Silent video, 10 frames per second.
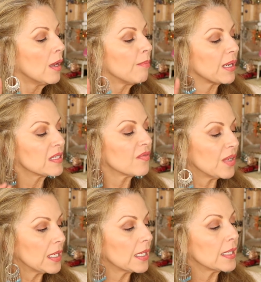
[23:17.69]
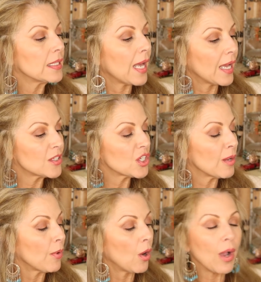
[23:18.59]
but it's vegan,
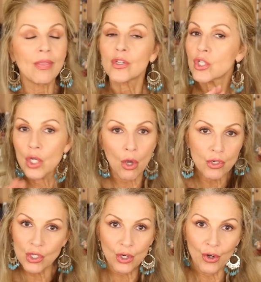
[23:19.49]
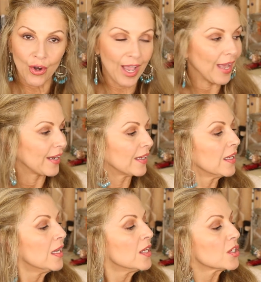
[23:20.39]
non-GMO, and there's no sugar added.